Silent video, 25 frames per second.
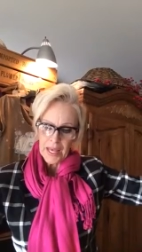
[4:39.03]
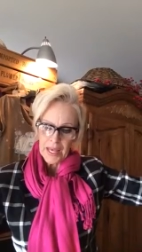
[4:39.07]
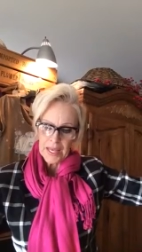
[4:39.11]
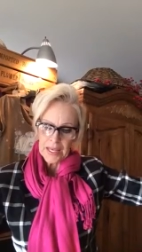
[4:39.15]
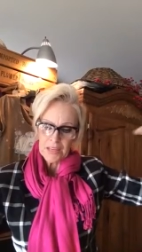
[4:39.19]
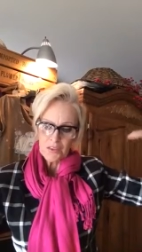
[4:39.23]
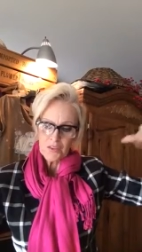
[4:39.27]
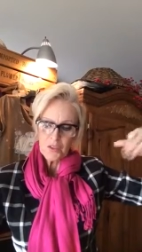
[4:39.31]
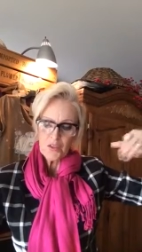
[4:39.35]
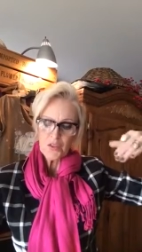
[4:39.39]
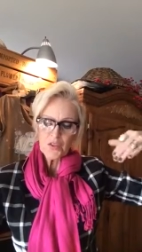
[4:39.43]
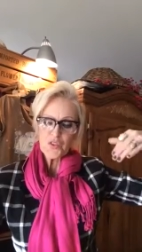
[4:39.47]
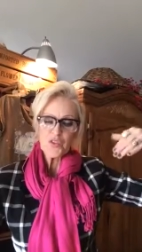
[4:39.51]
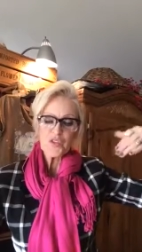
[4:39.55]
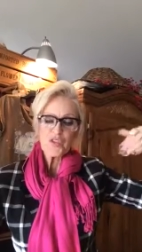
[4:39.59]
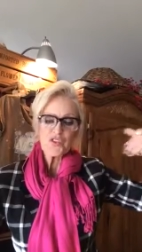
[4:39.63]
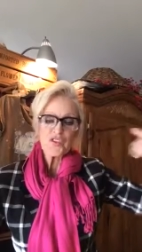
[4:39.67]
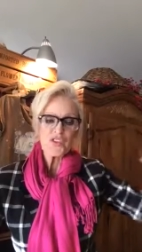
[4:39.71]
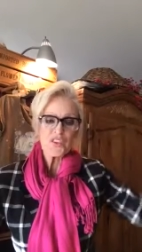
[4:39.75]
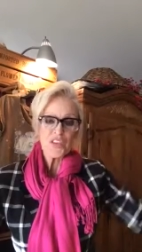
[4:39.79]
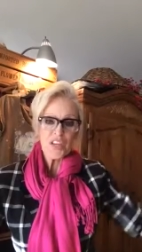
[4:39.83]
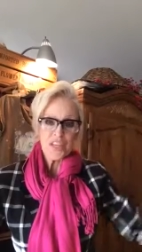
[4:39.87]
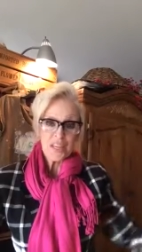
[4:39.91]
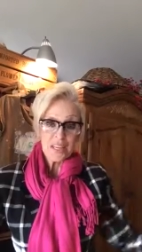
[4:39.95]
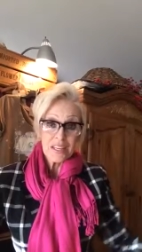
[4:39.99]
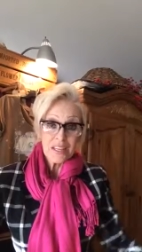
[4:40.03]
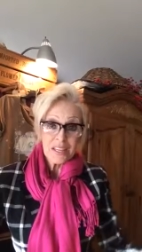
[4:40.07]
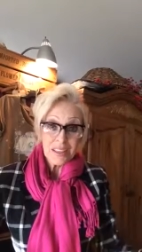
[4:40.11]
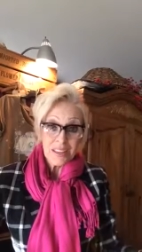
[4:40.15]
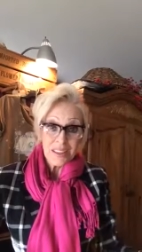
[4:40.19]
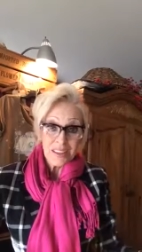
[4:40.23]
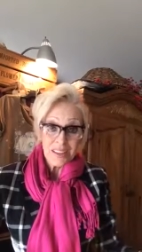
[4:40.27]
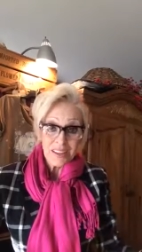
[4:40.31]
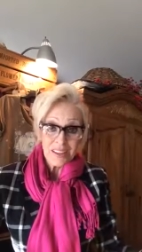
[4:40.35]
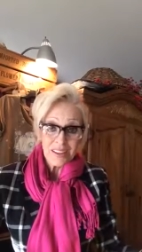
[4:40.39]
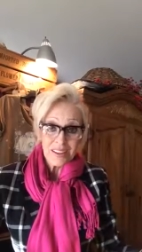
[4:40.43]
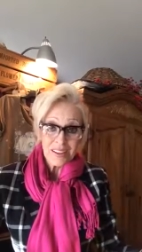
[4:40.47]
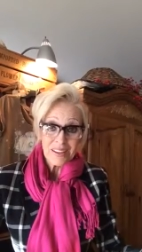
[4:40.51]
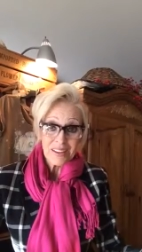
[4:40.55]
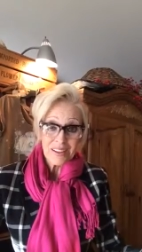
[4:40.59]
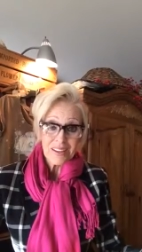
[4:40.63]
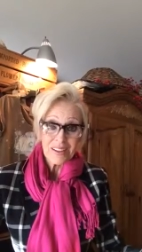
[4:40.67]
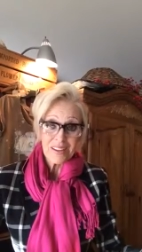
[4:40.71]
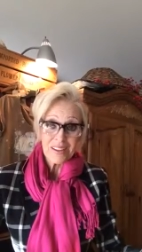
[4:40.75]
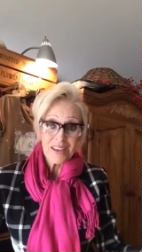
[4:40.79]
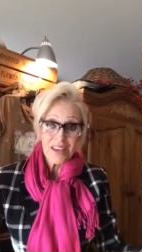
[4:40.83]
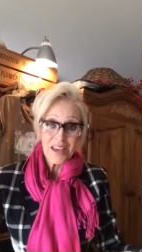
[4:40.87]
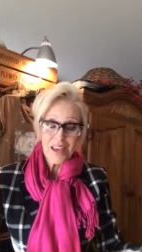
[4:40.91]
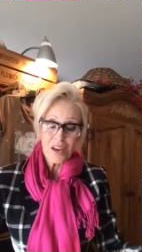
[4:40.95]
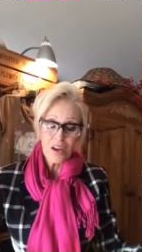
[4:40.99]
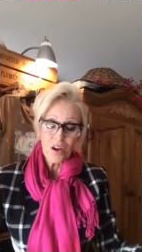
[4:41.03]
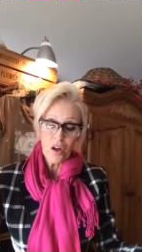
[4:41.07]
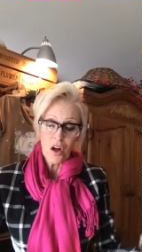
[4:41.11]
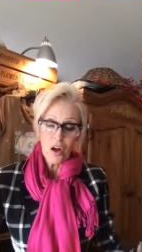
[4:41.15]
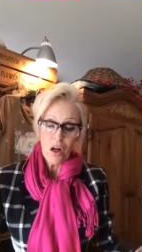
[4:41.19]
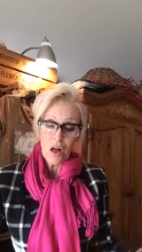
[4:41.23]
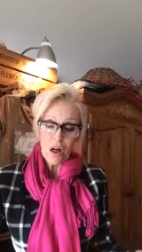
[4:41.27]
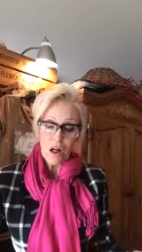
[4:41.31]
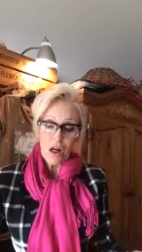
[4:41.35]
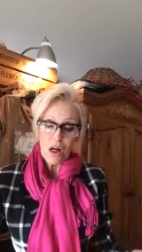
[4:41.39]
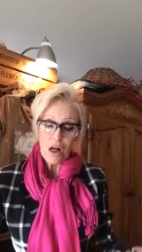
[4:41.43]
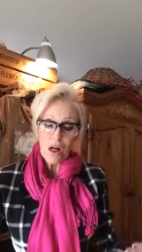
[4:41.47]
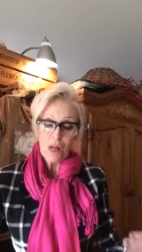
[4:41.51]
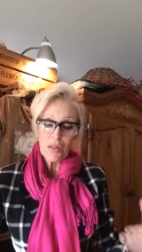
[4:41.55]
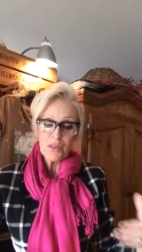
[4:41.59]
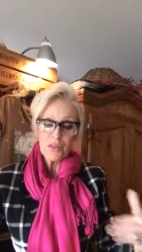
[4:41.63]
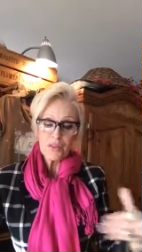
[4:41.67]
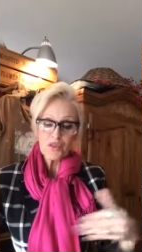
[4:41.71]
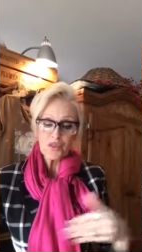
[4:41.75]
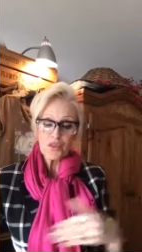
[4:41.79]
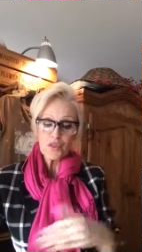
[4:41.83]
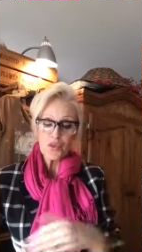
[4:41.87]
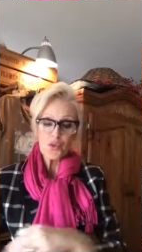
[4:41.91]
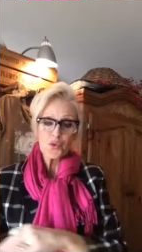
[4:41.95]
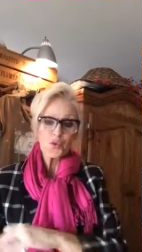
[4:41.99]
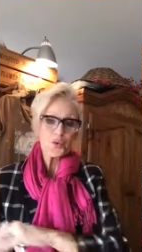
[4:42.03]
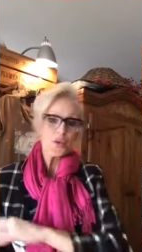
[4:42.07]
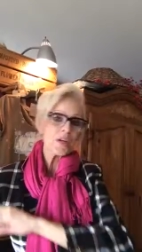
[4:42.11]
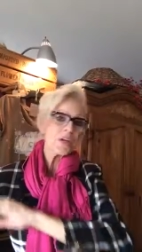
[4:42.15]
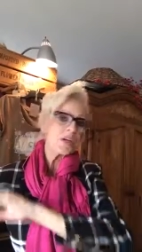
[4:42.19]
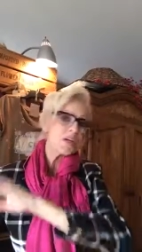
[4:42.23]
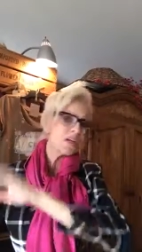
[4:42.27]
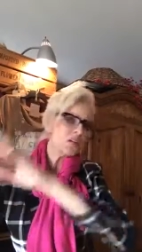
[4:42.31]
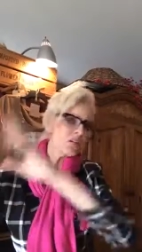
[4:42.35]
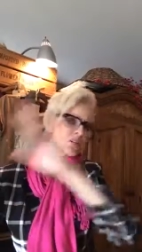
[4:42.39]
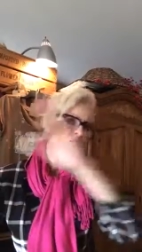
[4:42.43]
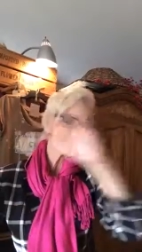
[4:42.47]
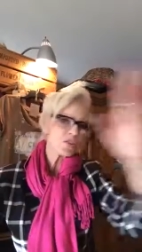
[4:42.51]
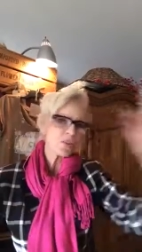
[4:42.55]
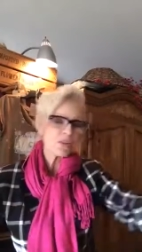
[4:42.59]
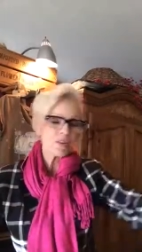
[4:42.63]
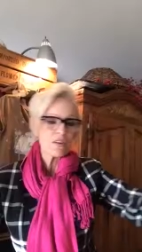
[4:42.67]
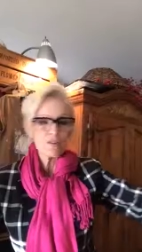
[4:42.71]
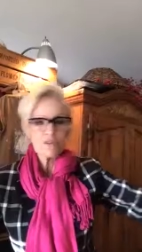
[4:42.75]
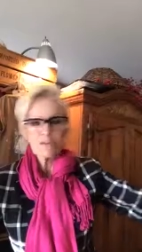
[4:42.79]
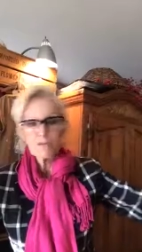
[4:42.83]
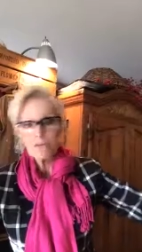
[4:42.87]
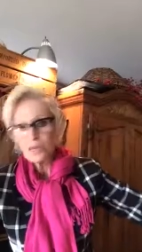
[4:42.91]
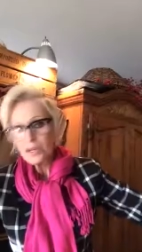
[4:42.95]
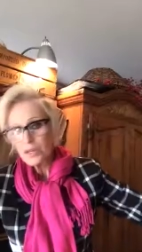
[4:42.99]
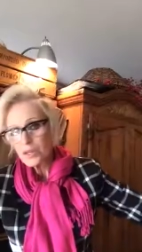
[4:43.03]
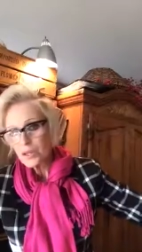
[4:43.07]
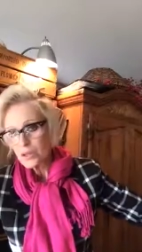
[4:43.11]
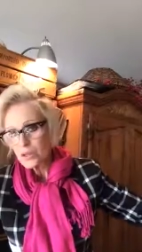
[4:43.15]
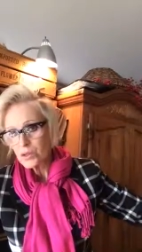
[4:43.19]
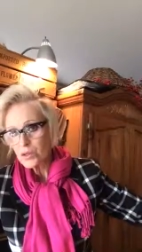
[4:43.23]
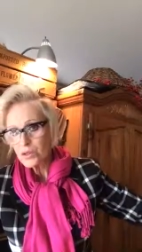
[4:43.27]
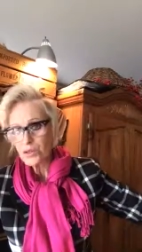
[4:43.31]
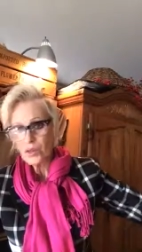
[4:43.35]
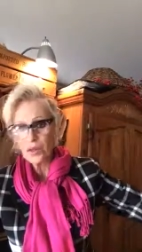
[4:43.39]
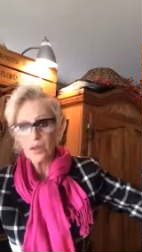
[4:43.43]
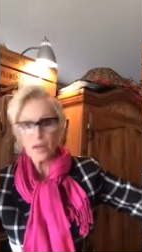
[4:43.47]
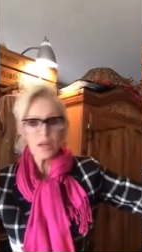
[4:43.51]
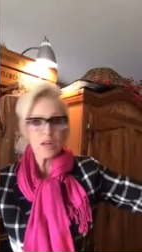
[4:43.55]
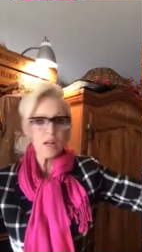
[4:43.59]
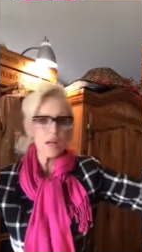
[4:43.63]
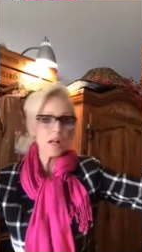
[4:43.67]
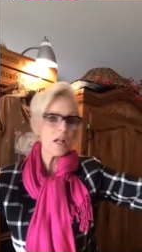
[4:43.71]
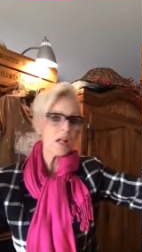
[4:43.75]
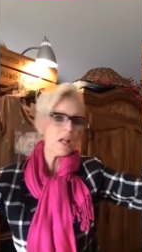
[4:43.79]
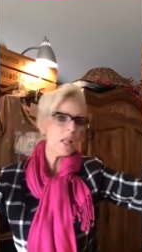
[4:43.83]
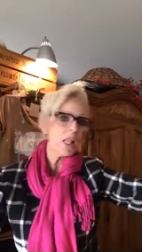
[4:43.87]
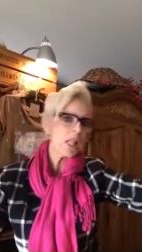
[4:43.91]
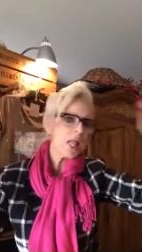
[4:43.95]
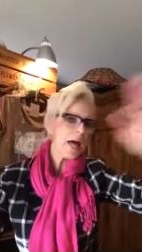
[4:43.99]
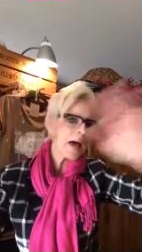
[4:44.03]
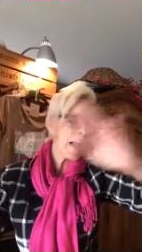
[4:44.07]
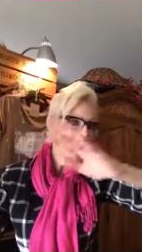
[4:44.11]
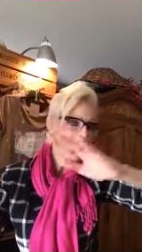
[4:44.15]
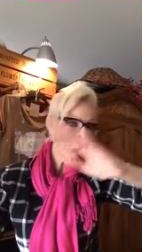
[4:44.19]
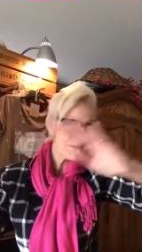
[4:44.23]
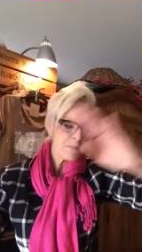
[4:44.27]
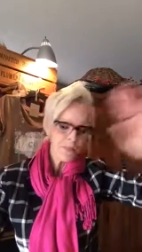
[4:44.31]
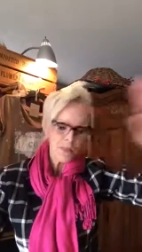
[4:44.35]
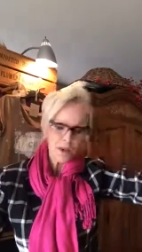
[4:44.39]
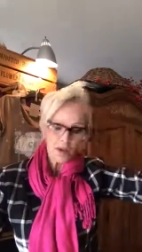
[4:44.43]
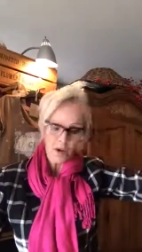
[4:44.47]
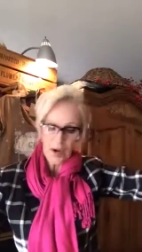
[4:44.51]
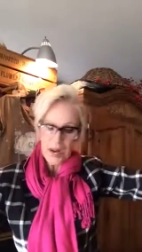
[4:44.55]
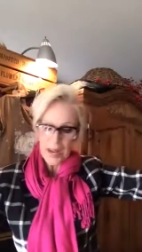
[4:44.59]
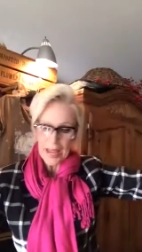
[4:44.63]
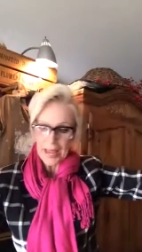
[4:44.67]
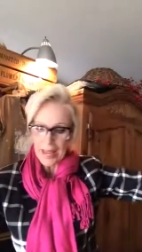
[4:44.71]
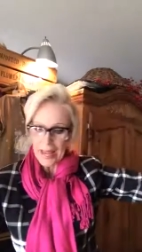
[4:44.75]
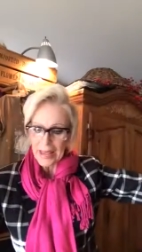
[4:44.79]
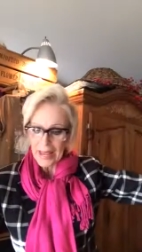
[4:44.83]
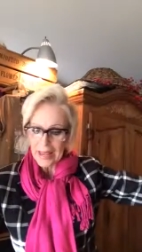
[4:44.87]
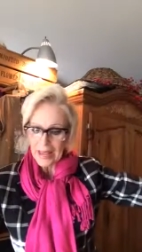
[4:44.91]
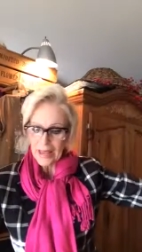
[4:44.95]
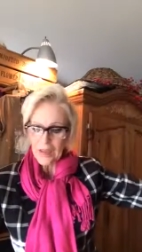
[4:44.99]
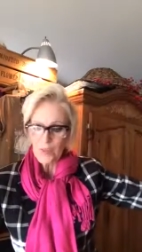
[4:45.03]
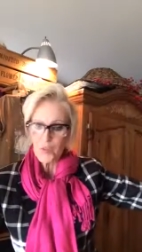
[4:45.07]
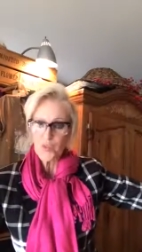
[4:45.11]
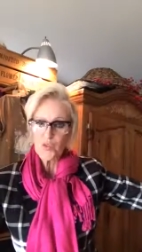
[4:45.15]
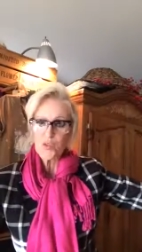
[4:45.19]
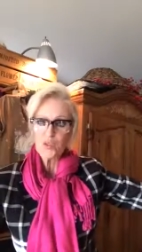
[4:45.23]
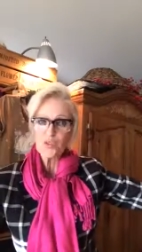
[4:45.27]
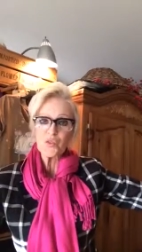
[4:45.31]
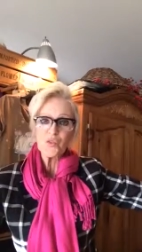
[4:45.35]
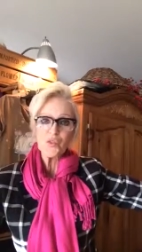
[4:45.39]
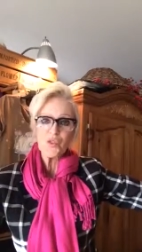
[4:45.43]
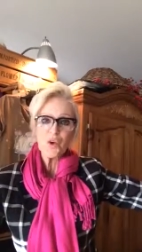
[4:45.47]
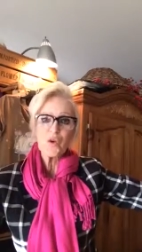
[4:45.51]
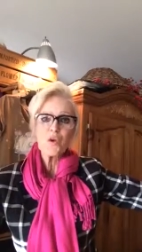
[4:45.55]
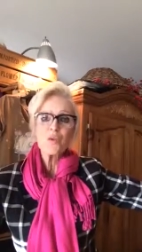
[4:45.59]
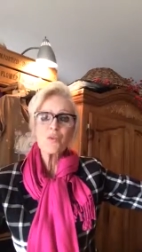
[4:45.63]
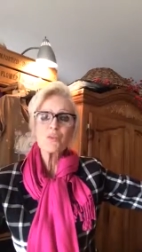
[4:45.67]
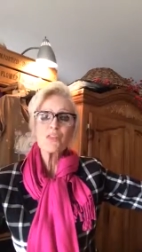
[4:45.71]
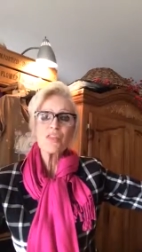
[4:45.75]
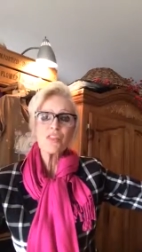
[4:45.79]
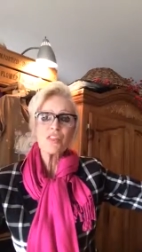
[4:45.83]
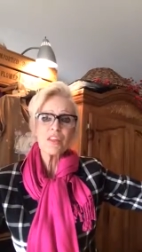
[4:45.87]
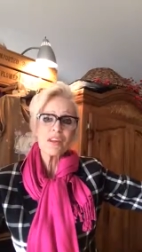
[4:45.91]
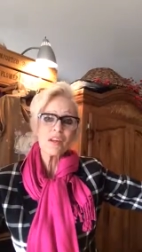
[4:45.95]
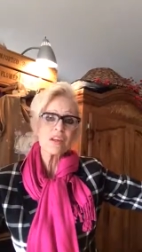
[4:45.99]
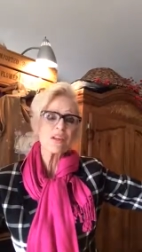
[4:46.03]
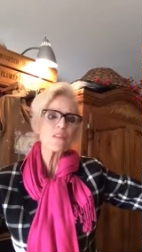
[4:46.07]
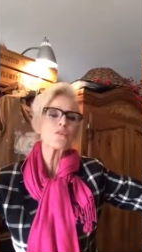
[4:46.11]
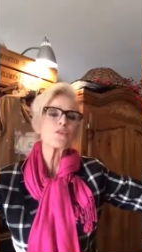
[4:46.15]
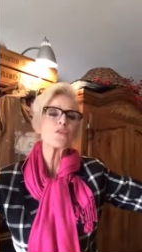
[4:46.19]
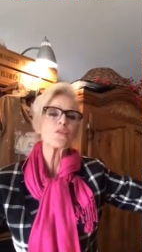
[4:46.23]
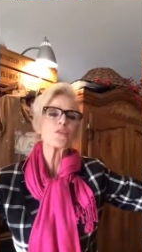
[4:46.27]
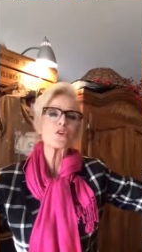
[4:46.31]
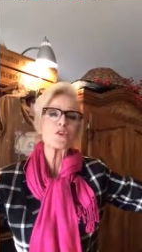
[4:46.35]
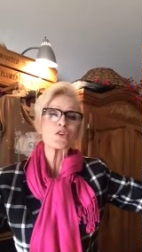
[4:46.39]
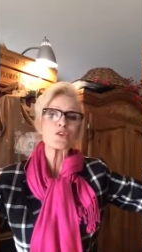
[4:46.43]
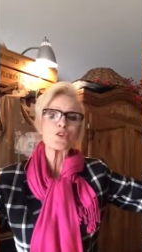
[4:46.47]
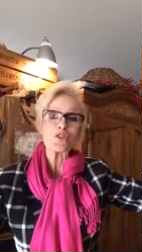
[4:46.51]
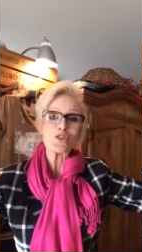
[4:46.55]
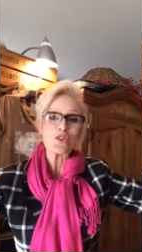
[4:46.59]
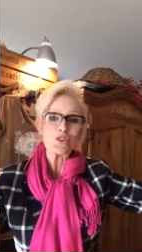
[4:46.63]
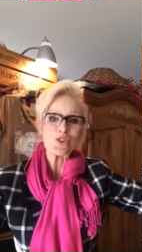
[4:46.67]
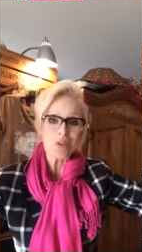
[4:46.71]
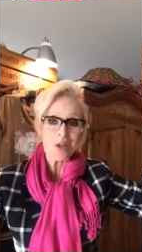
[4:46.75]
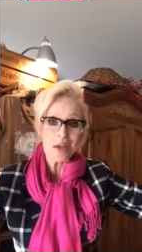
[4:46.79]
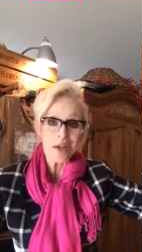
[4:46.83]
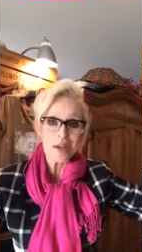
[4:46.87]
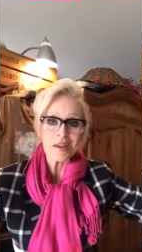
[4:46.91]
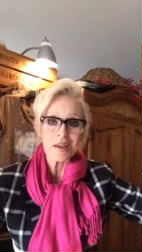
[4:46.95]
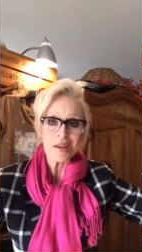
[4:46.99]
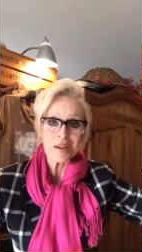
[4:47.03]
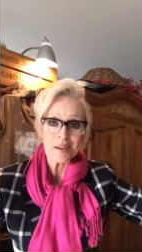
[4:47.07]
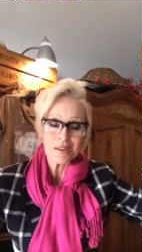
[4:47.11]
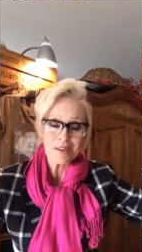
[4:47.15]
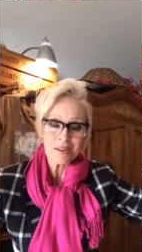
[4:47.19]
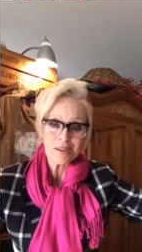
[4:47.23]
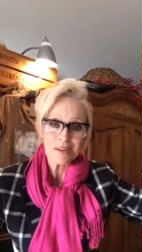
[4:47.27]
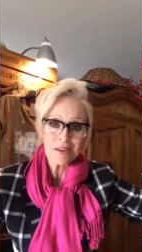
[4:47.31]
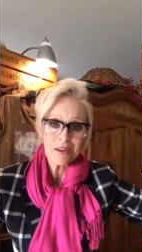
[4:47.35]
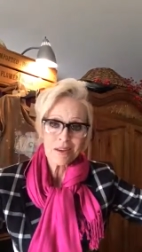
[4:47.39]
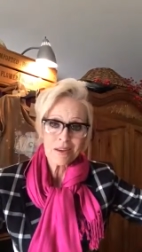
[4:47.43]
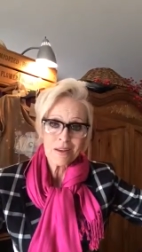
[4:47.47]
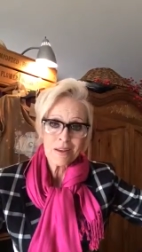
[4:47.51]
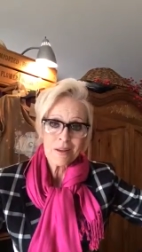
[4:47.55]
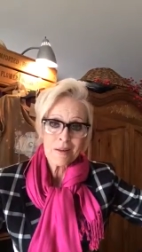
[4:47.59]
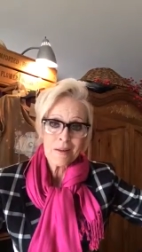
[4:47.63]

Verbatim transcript: into singing. And all the trees of the fields are going to clap their hands. And don't think for a second